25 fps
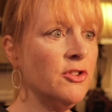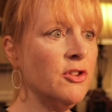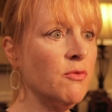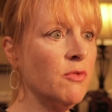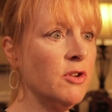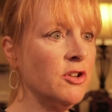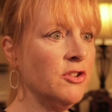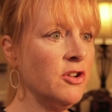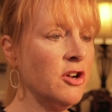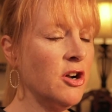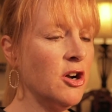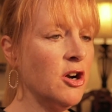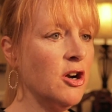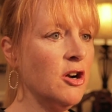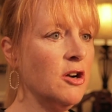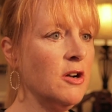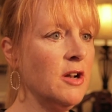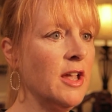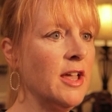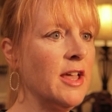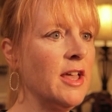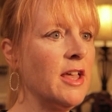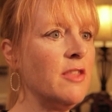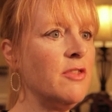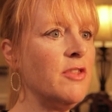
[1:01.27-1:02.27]
the return,
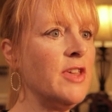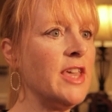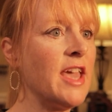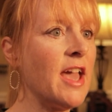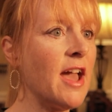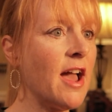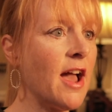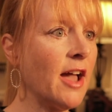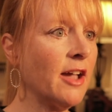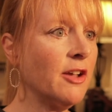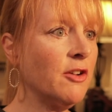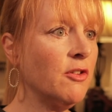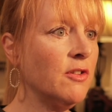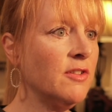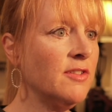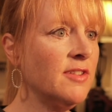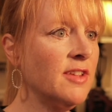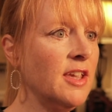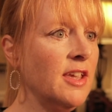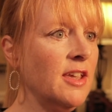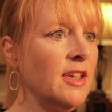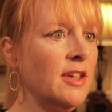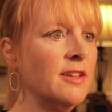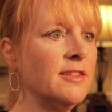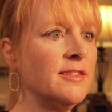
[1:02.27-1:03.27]
the
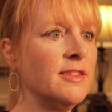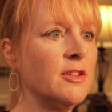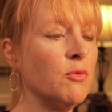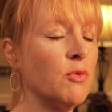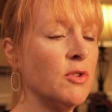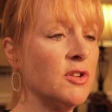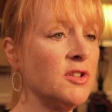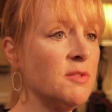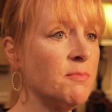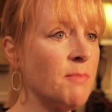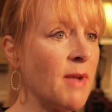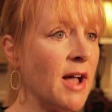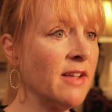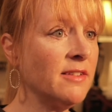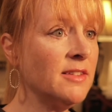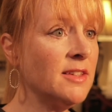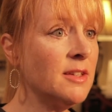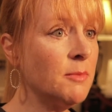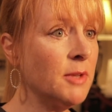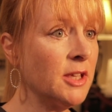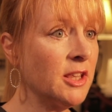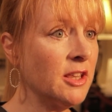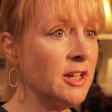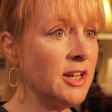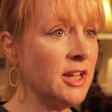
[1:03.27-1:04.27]
accuracy is the
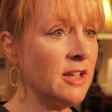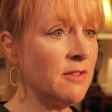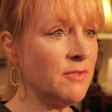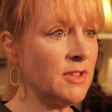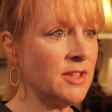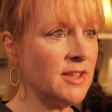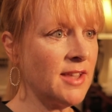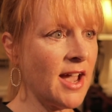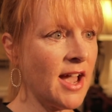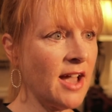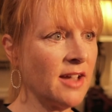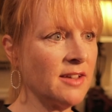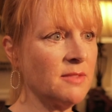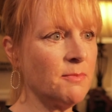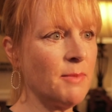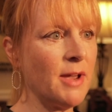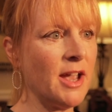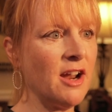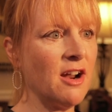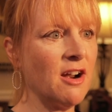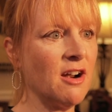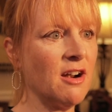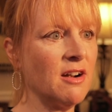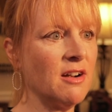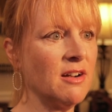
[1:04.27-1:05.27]
responsibility of the
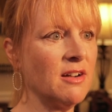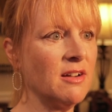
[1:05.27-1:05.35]
taxpayer.